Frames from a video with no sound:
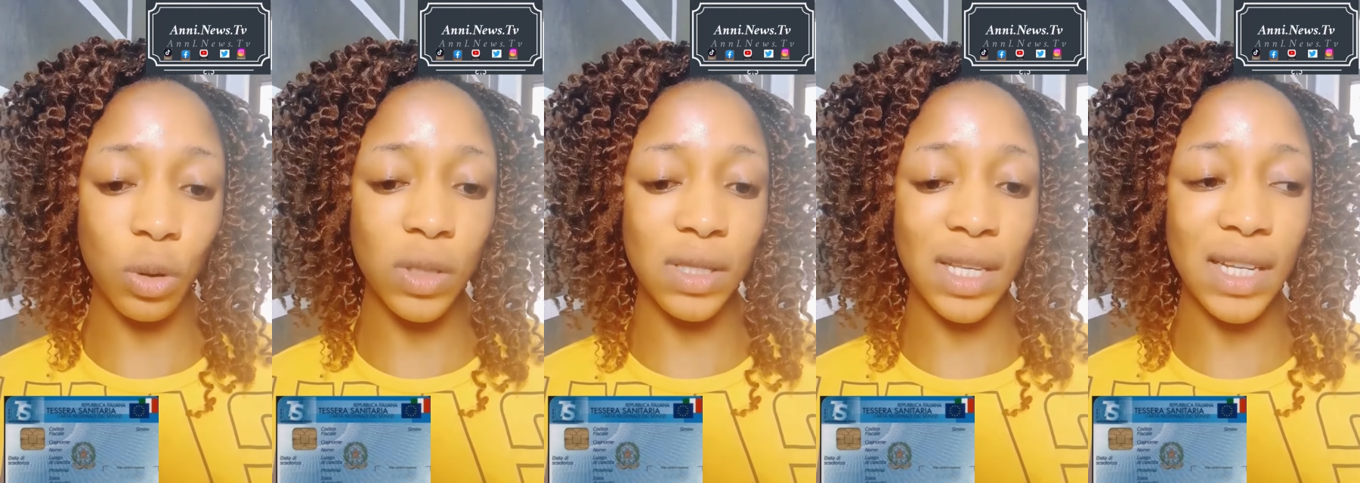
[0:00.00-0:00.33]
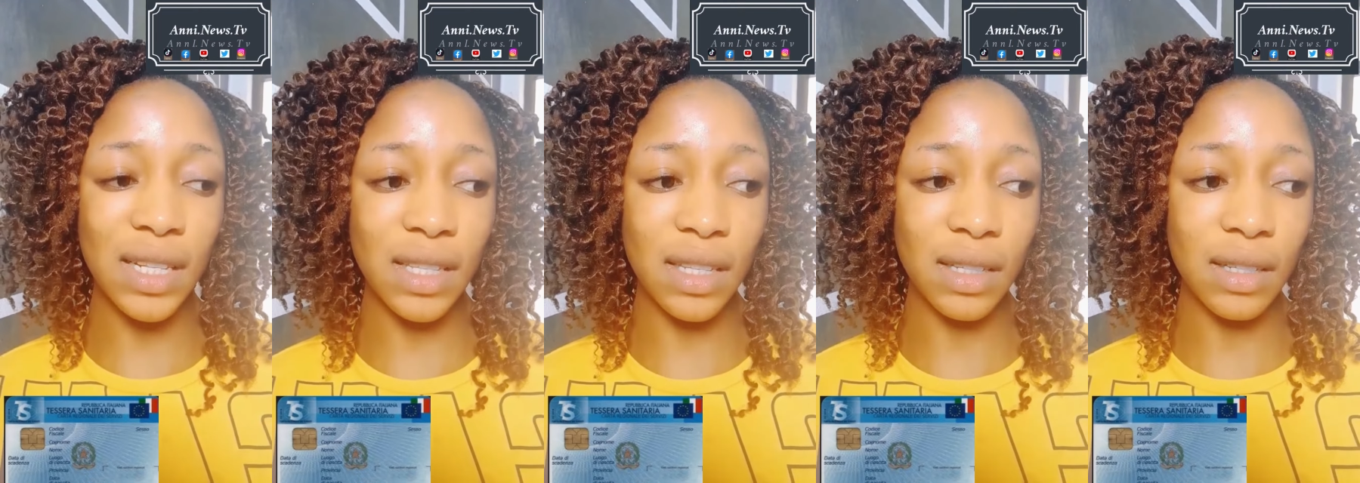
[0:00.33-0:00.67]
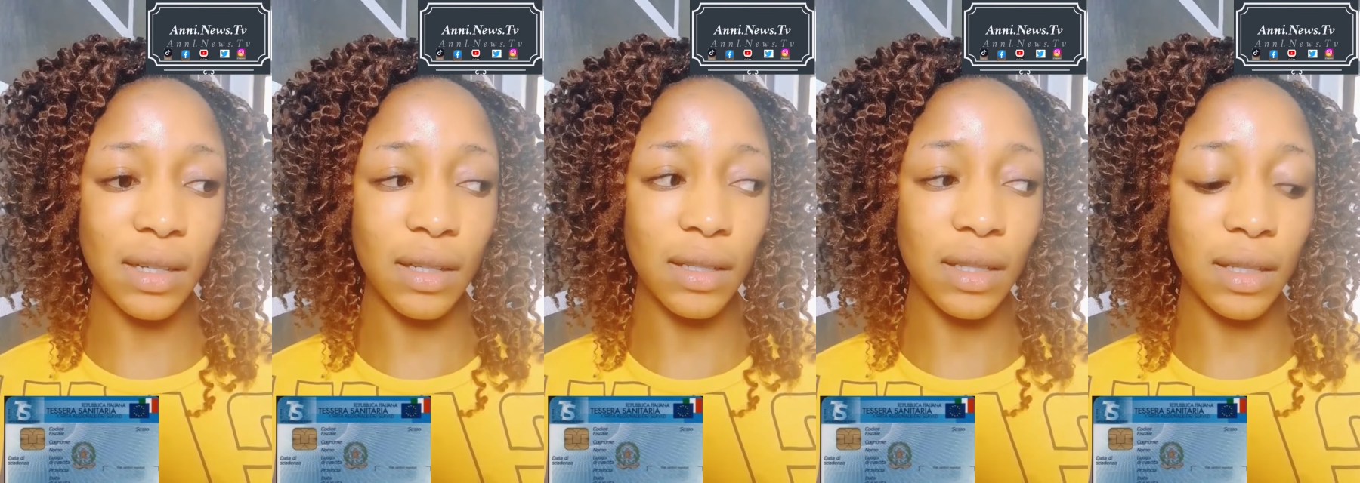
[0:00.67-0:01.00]
send
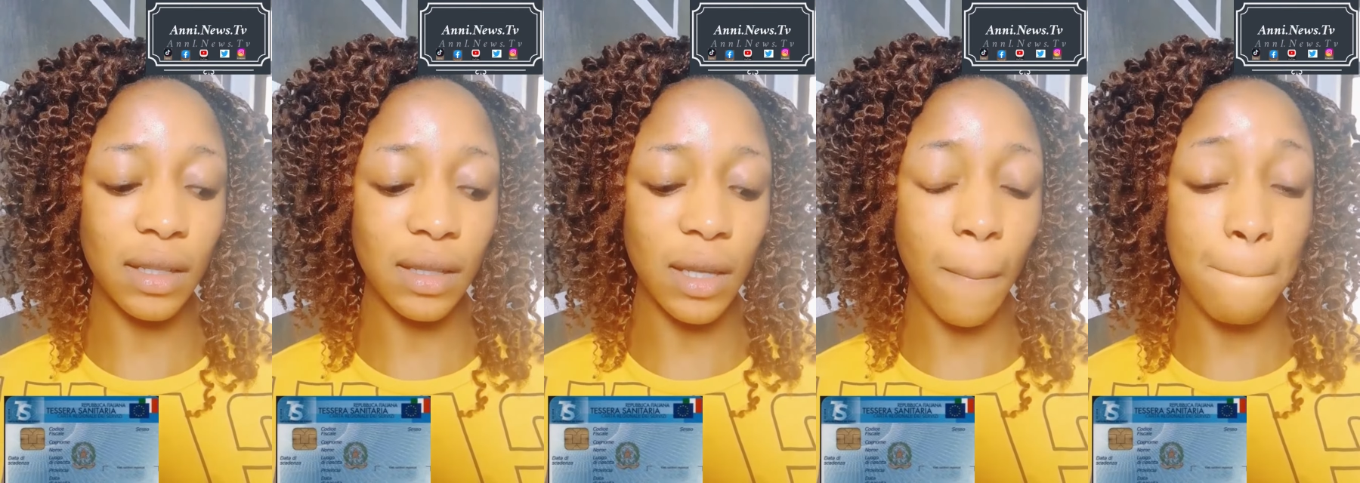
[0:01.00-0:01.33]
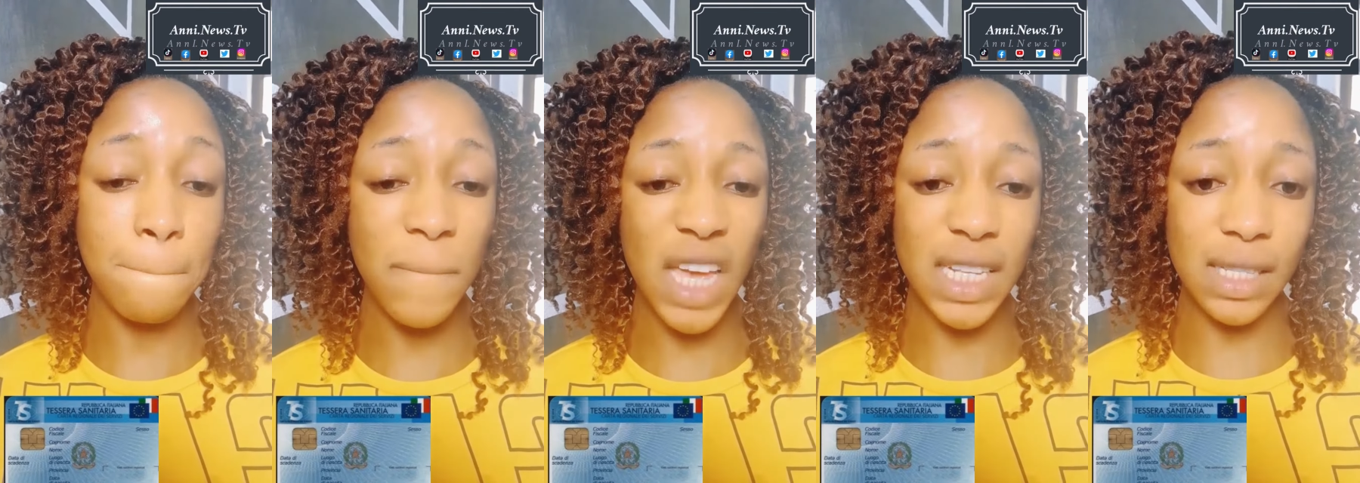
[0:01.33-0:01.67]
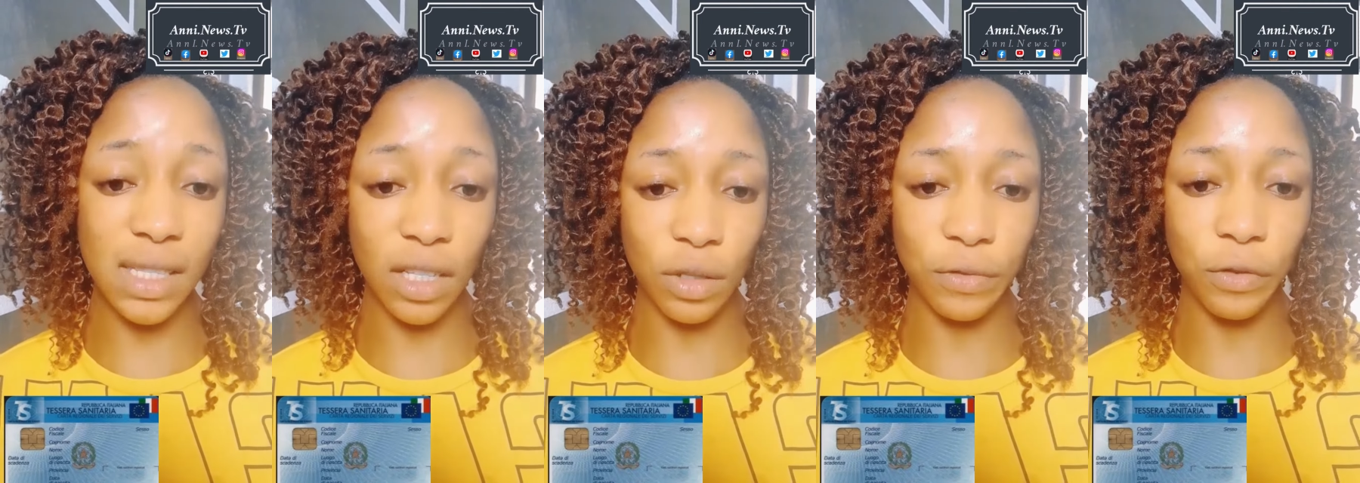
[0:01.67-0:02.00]
the
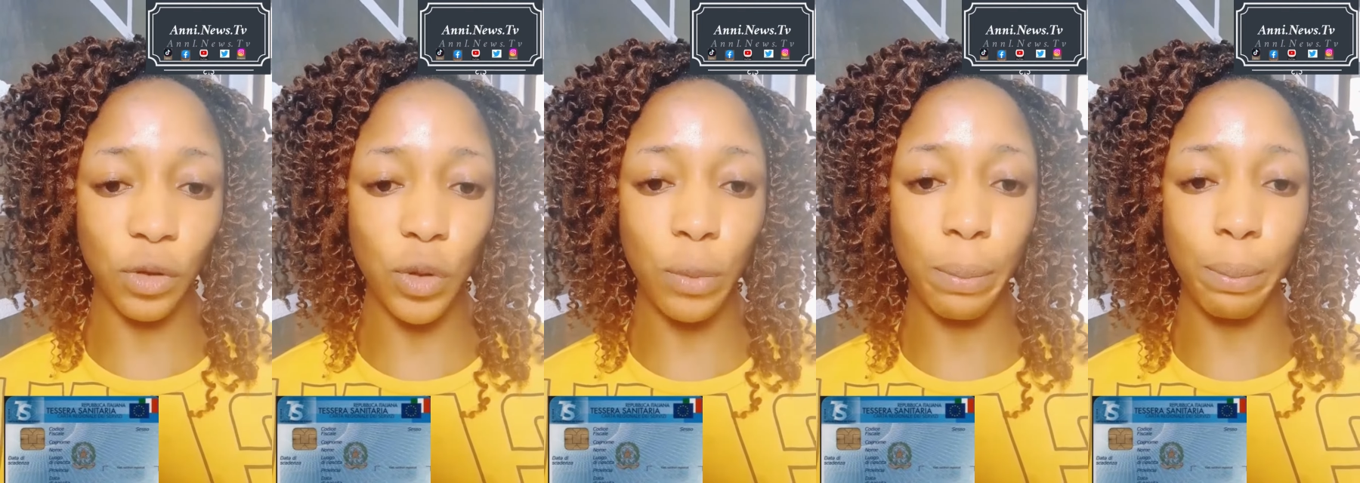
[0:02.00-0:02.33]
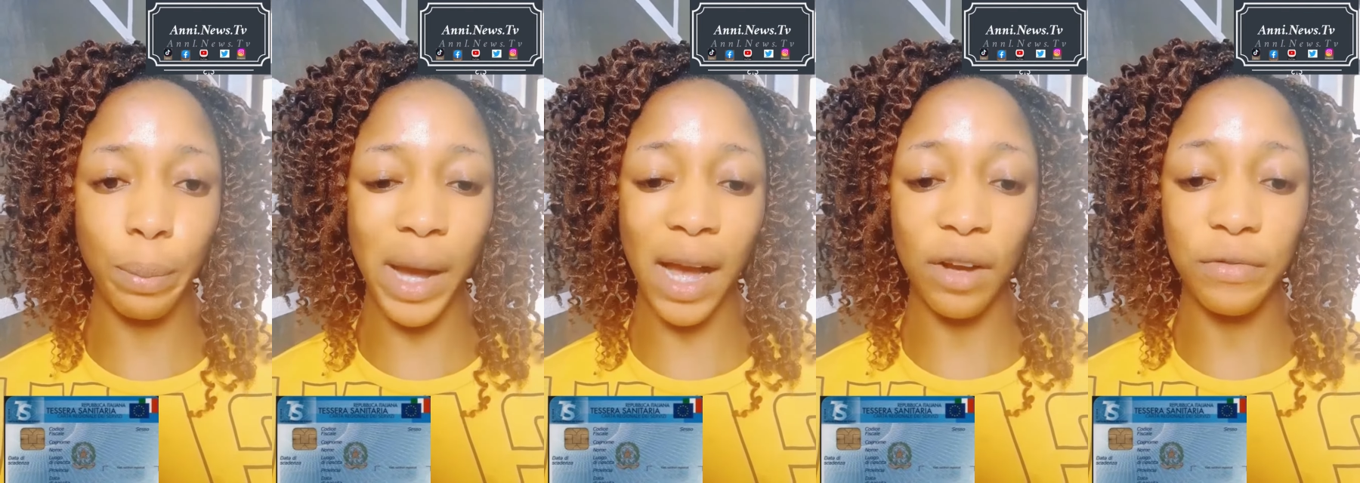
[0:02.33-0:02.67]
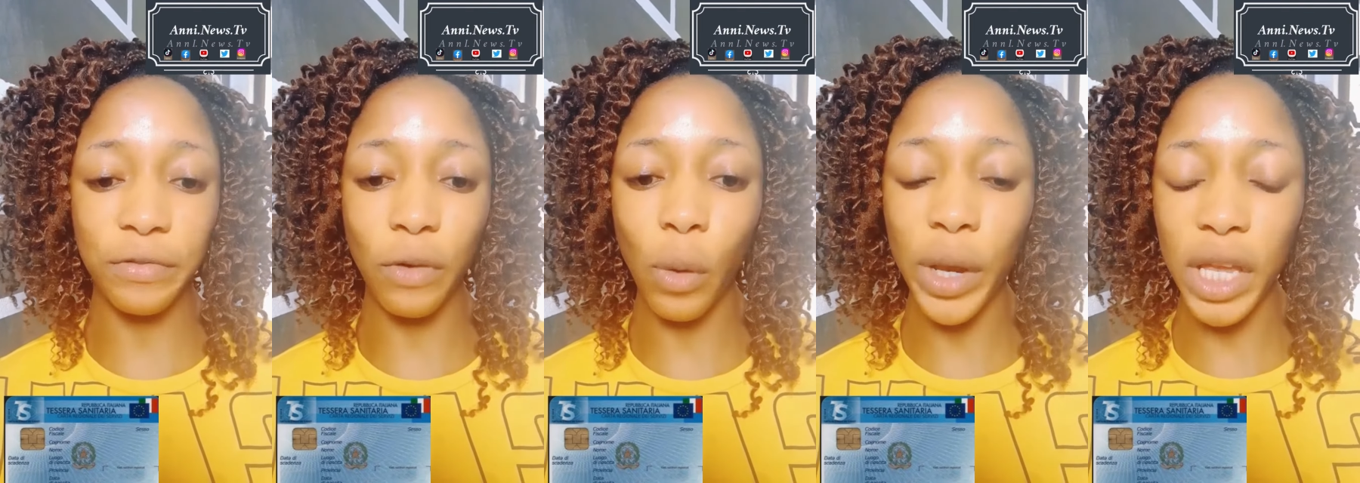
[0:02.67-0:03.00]
message for you back
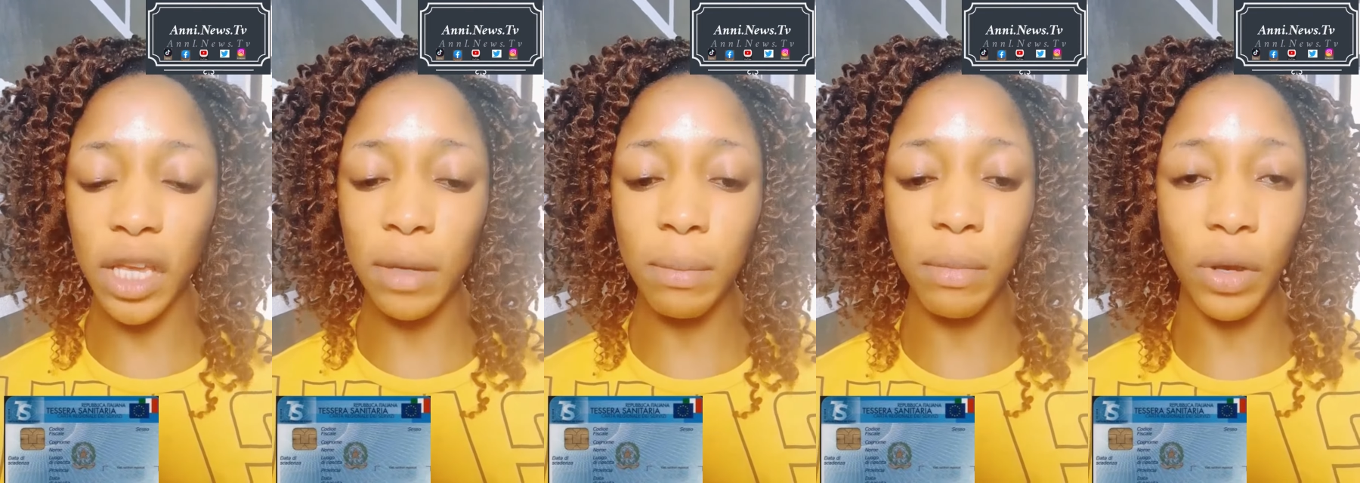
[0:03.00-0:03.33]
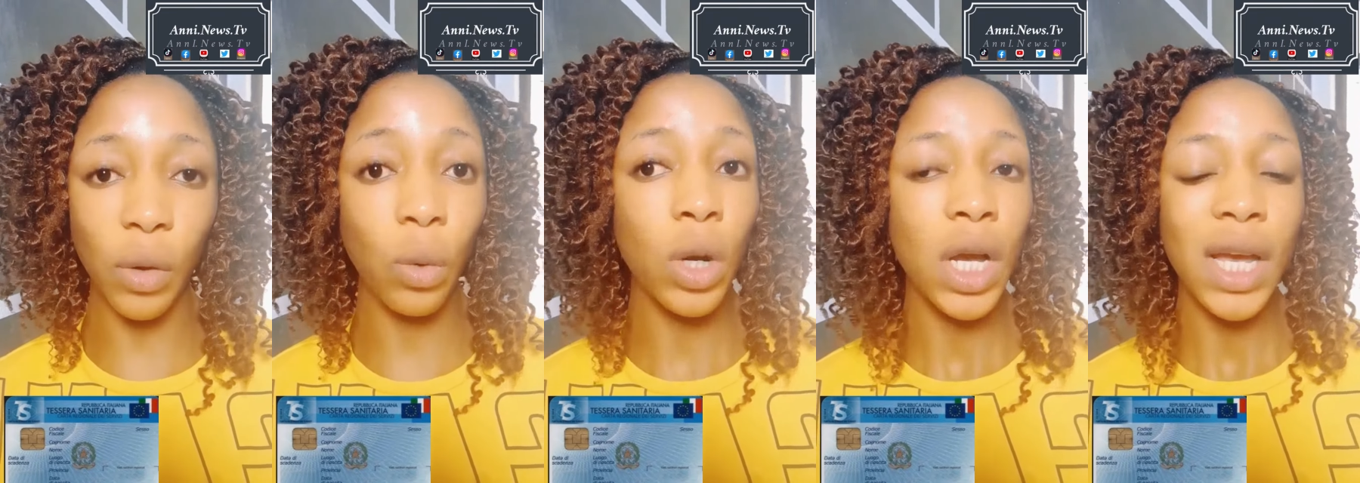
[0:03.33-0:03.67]
for email.